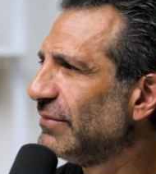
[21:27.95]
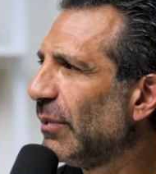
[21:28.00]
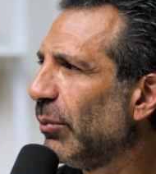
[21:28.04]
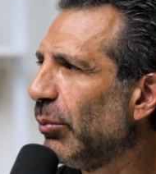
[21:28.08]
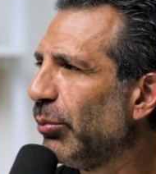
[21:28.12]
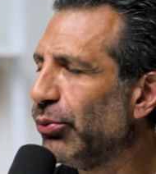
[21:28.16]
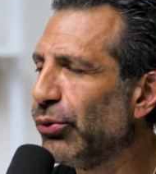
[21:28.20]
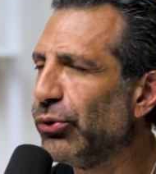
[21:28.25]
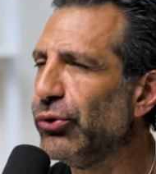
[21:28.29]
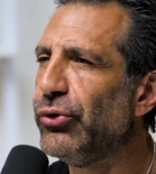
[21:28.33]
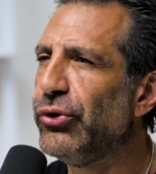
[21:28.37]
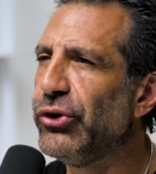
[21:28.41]

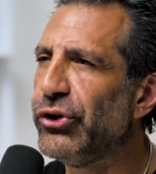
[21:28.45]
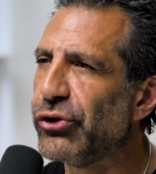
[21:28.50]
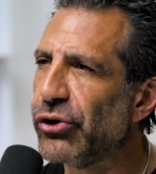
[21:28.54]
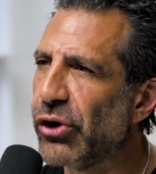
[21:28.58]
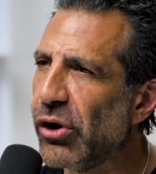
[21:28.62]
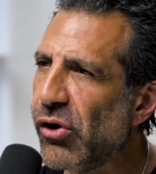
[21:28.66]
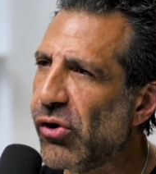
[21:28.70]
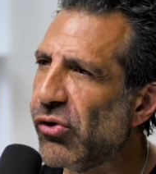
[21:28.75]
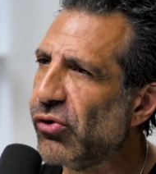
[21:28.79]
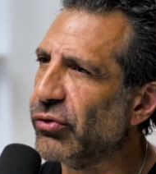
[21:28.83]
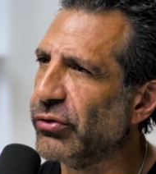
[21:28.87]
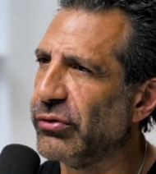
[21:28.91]
brew your
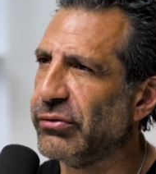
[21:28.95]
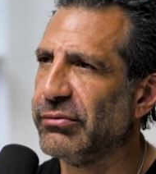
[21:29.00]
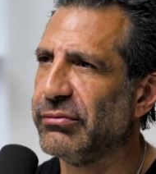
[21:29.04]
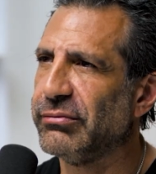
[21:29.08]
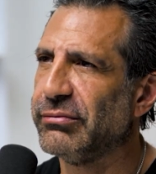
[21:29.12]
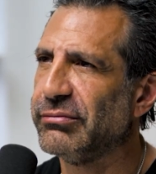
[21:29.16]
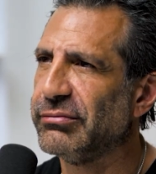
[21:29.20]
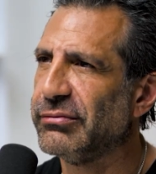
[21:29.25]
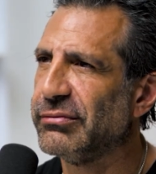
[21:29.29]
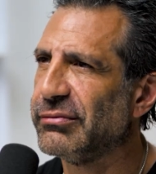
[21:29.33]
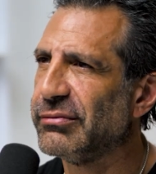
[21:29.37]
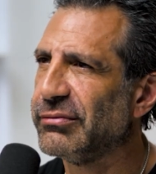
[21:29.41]
own,
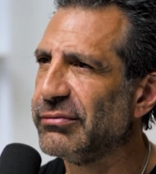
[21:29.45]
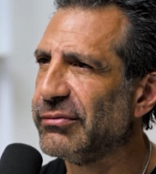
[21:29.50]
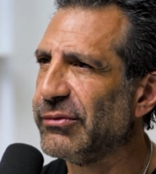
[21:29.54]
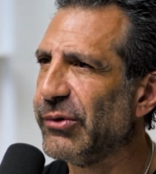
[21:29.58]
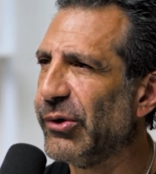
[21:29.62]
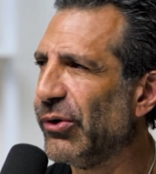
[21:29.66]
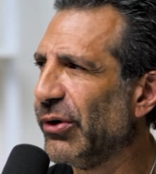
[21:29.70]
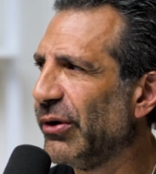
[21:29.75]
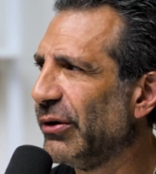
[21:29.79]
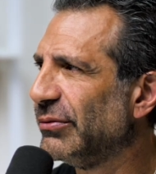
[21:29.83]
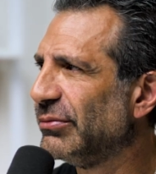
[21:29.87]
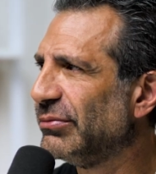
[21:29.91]

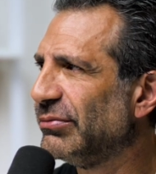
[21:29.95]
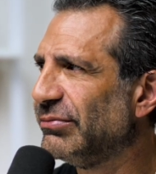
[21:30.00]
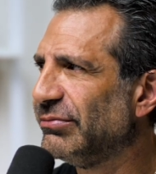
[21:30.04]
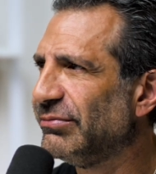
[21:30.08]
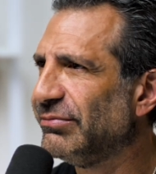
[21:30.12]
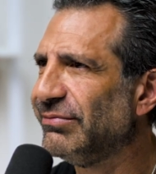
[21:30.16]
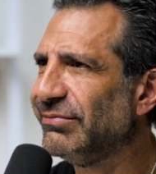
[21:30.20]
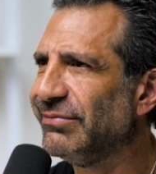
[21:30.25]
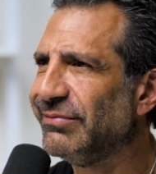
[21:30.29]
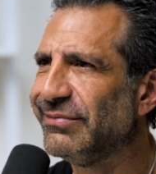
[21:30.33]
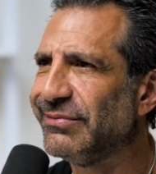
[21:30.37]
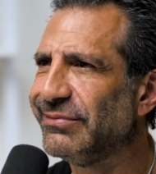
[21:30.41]
or
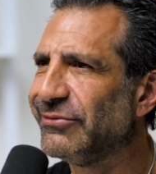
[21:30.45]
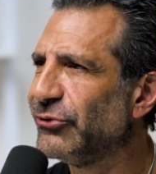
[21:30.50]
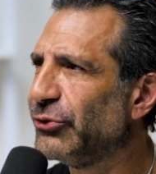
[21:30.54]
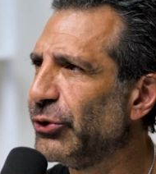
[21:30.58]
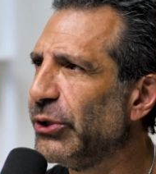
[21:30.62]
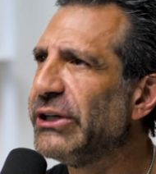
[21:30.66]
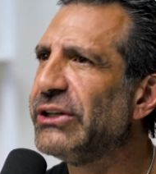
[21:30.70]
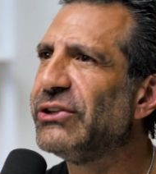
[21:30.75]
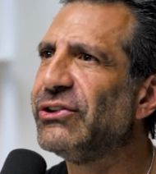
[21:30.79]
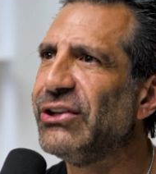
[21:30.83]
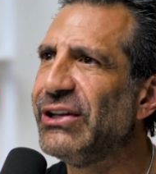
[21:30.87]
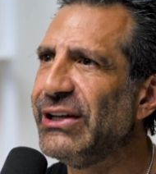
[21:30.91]

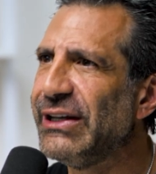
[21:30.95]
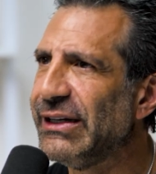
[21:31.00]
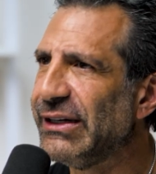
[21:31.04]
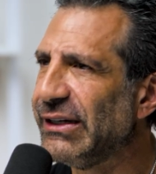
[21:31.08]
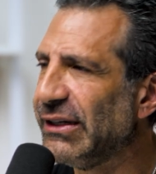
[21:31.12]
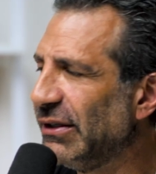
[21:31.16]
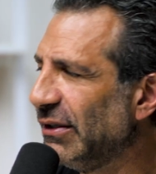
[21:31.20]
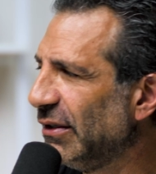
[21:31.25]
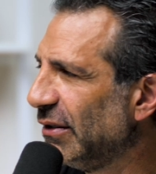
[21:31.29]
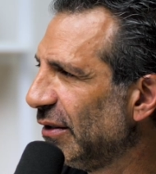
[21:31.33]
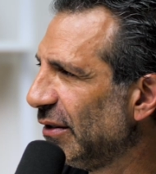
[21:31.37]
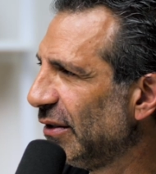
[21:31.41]
drink
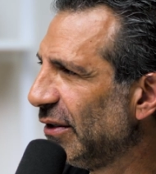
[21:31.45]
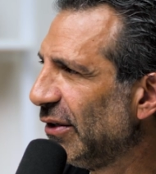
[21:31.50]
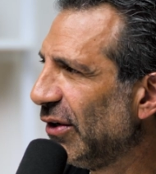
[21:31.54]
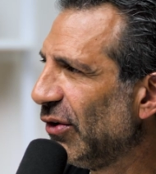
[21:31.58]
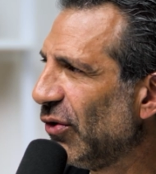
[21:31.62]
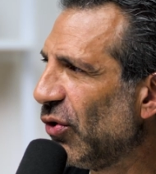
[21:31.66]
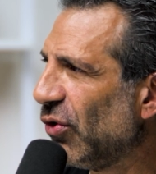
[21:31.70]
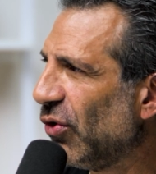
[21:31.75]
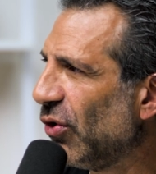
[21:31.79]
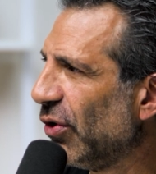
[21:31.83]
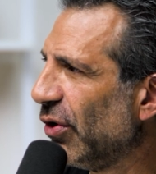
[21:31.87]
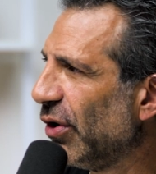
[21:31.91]
tea,
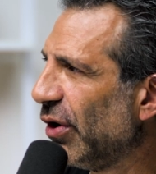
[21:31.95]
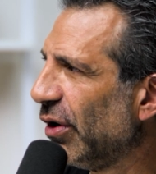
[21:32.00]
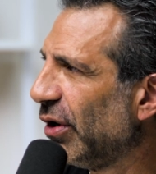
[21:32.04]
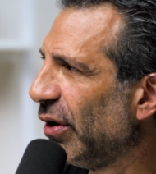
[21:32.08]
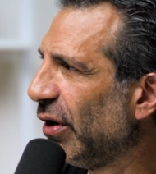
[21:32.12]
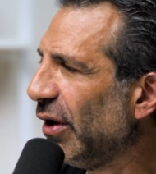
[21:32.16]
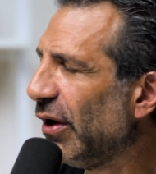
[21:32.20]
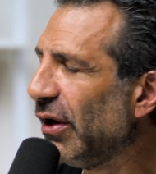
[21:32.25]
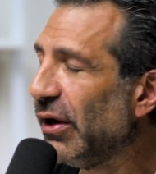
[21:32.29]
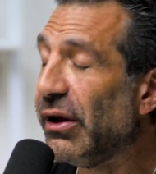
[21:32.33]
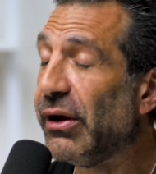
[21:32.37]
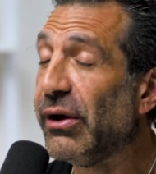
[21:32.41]
or
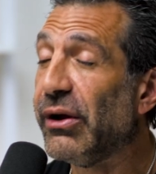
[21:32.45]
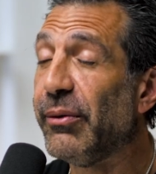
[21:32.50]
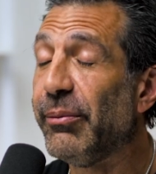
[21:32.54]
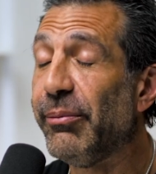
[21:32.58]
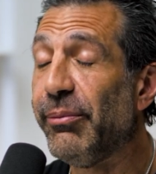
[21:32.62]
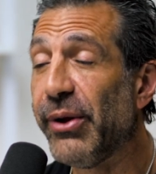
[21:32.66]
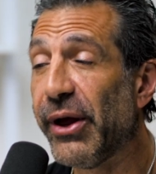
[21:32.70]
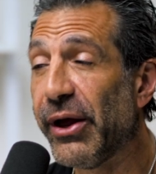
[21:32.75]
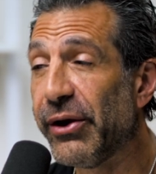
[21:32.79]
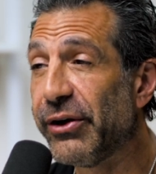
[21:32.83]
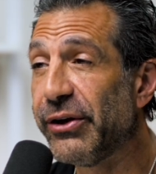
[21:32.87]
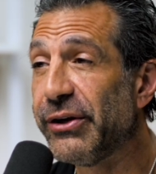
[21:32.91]

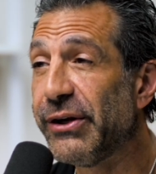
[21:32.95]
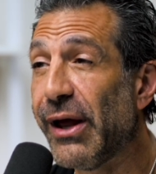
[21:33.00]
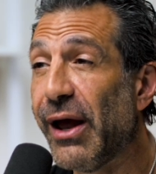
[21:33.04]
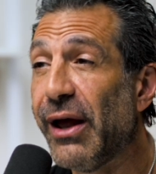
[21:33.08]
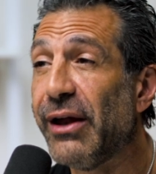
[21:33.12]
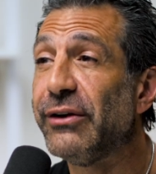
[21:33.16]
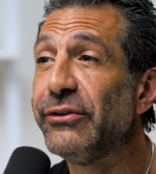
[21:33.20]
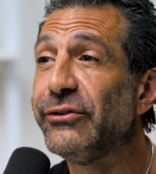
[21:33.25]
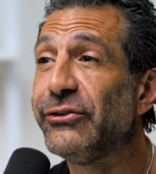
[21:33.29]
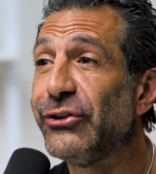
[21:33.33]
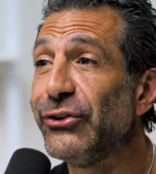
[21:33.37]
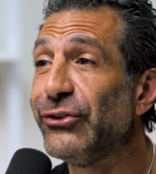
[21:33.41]
better
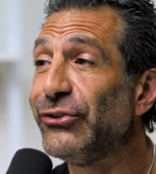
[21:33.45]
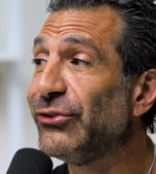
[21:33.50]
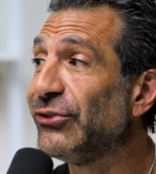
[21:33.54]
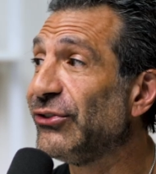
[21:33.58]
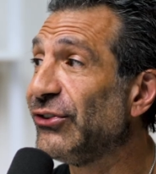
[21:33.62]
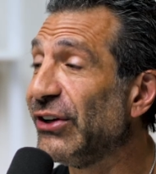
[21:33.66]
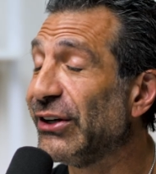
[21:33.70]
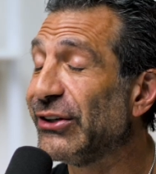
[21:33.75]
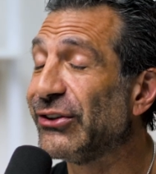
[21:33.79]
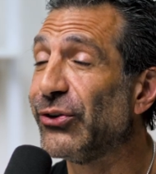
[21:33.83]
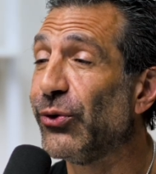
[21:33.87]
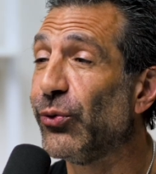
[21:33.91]
yet, just
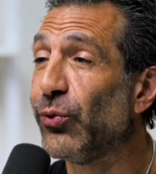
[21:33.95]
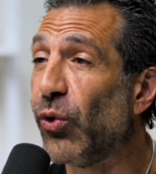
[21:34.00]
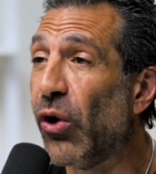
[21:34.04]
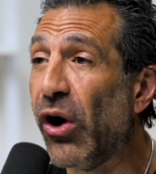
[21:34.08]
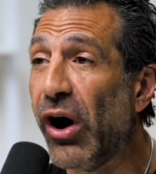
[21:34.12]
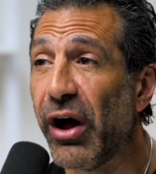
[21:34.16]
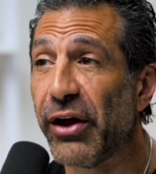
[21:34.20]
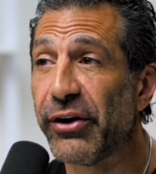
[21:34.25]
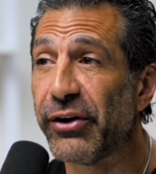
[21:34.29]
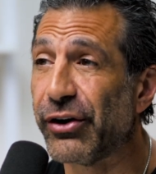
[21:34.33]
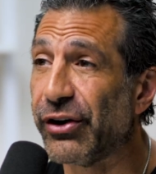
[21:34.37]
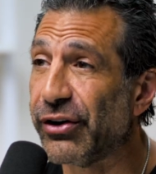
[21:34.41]
stick to
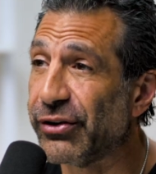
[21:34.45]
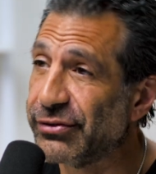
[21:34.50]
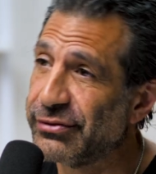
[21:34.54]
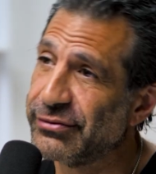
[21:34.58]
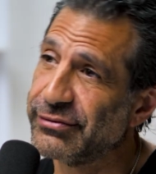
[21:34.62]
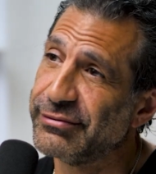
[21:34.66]
water.